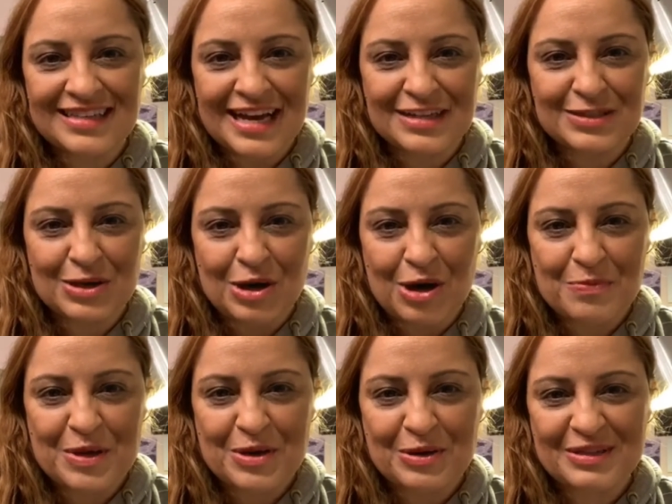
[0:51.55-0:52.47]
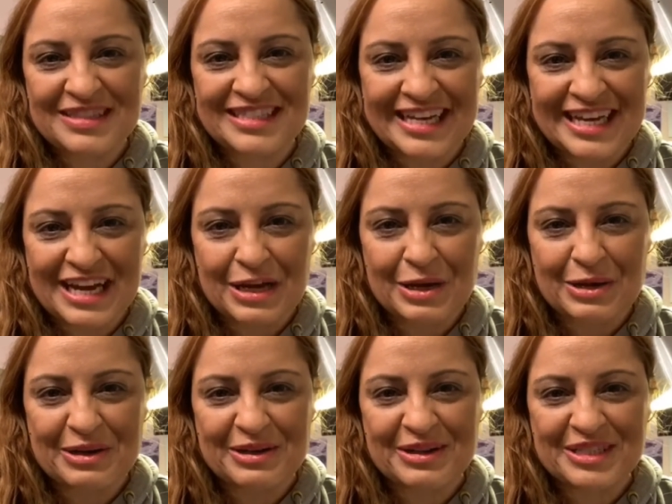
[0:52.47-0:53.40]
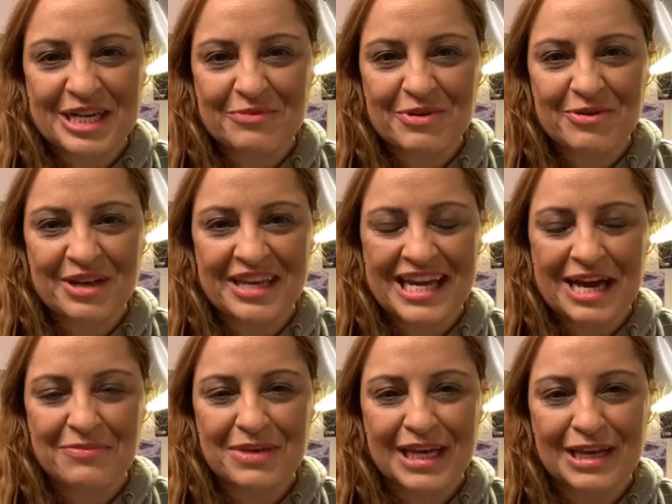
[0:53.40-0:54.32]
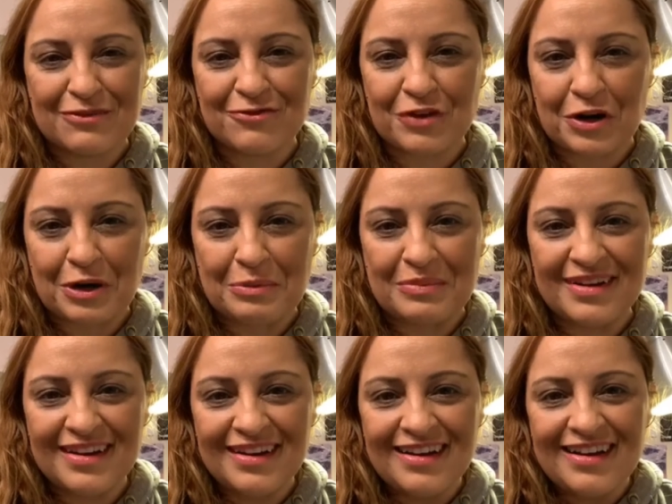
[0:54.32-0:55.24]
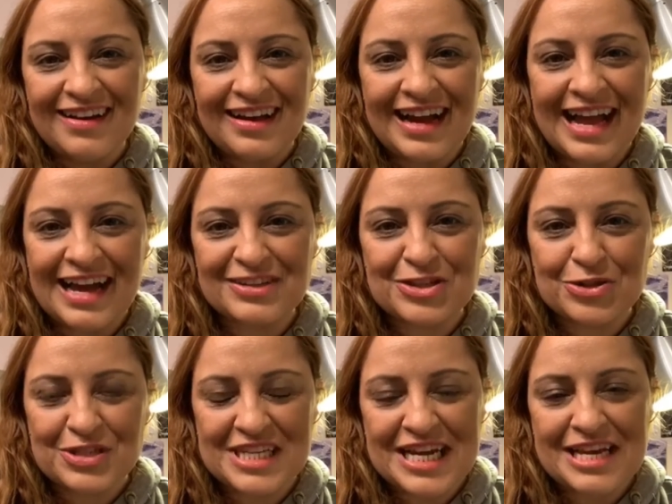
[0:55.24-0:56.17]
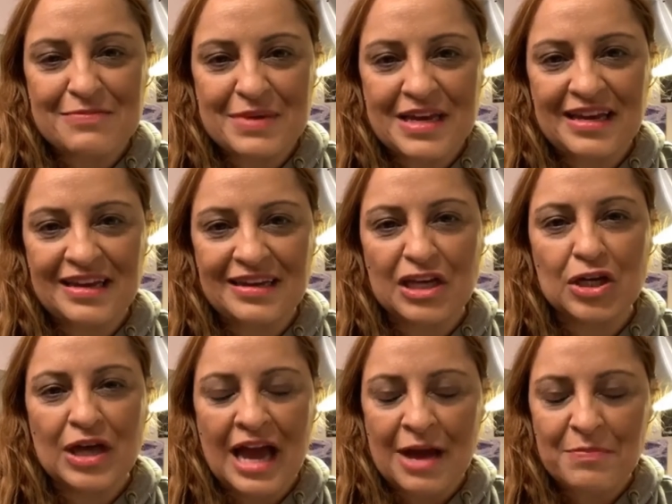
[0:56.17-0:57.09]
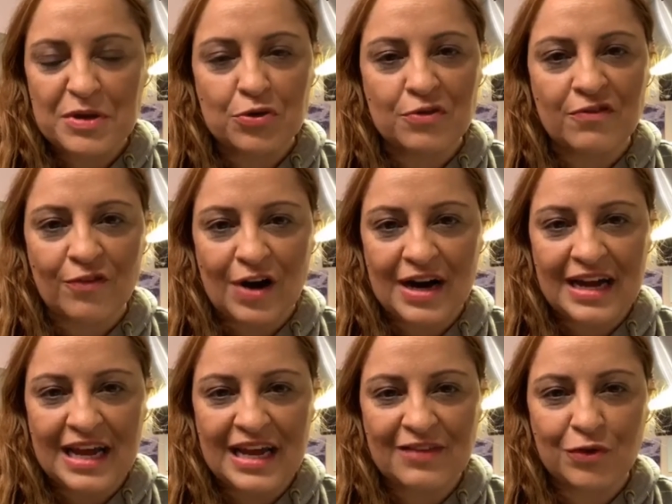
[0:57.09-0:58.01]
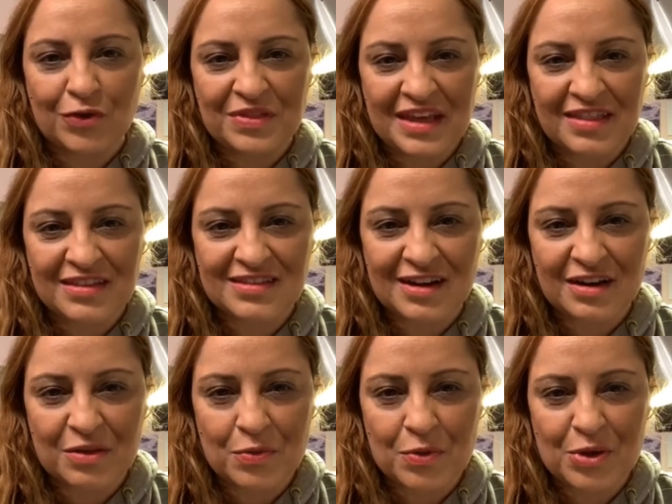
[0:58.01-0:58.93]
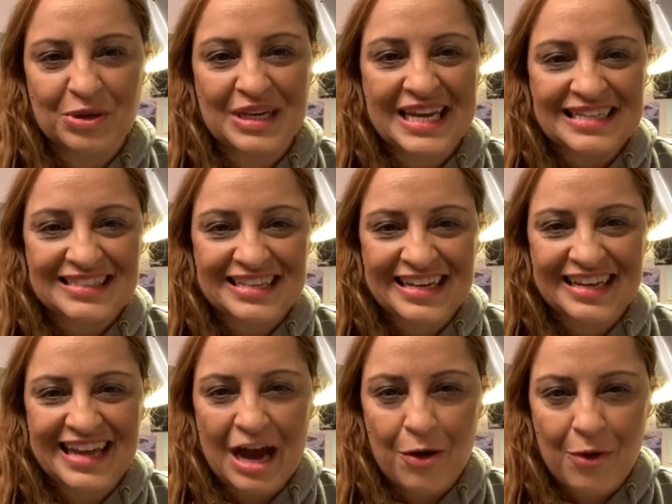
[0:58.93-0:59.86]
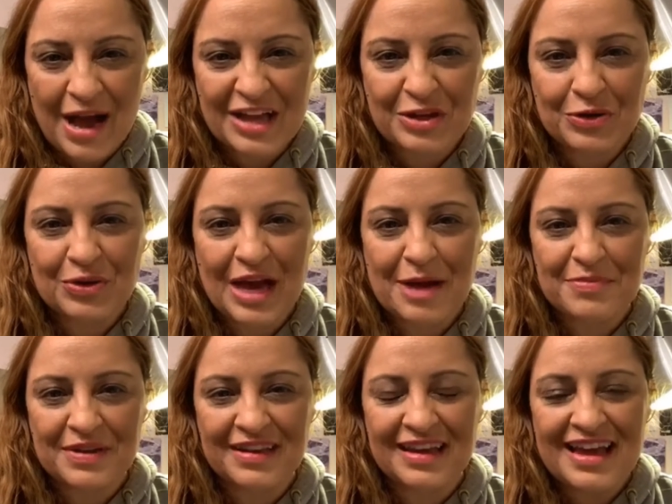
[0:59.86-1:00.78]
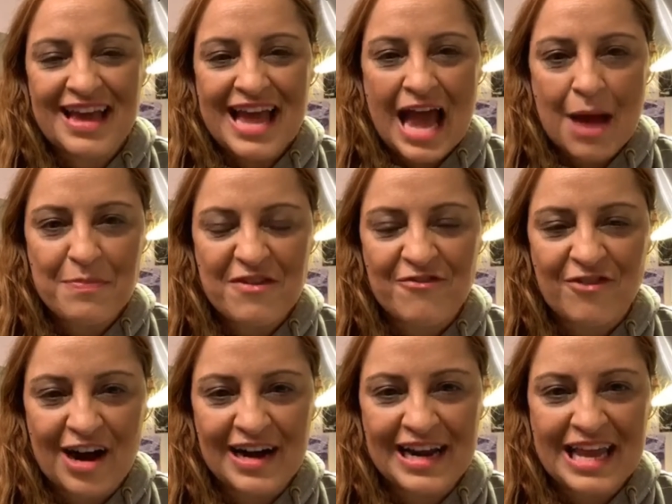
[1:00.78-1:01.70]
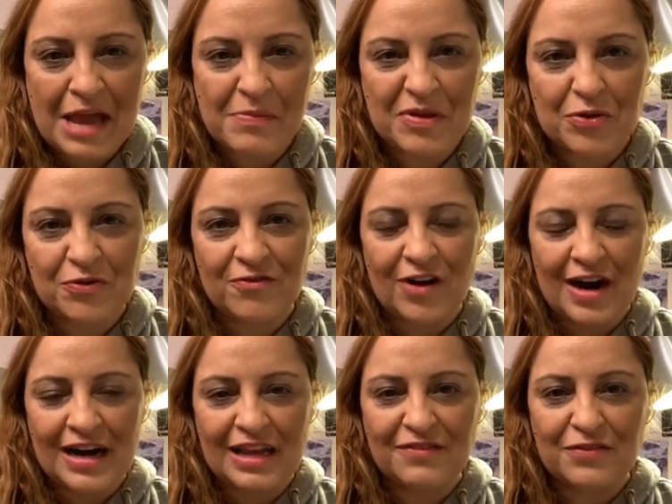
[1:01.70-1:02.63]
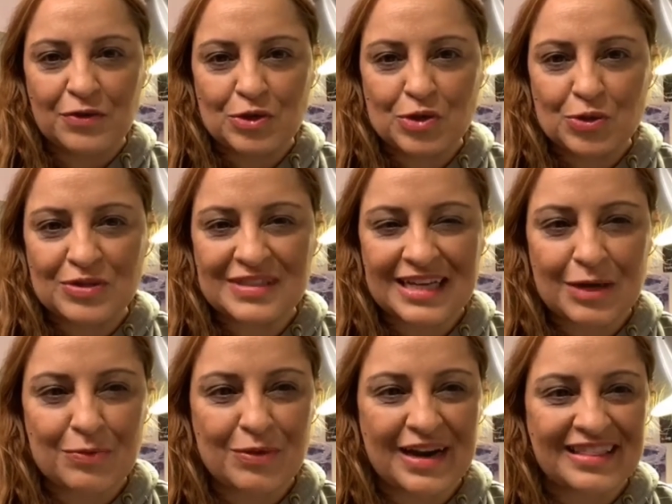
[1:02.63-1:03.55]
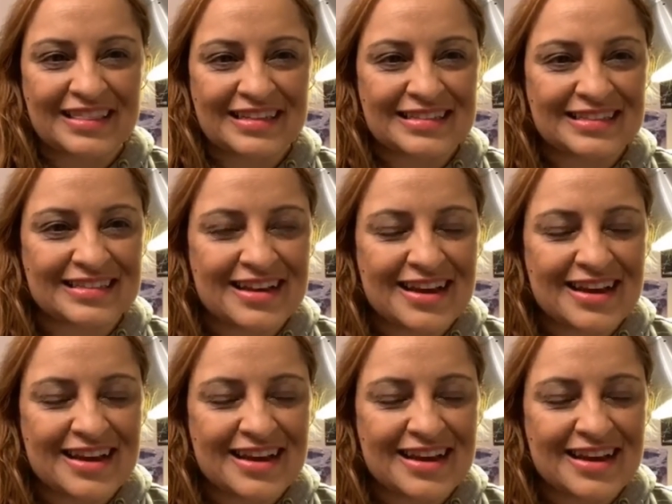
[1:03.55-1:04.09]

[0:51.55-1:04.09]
As you're hopping on, say hello, tell me where you're coming in from. How's your day been? Happy Good Friday if you're on the other side of the world. Leslie, how are you? Happy Friday, happy Good Friday if you do celebrate this.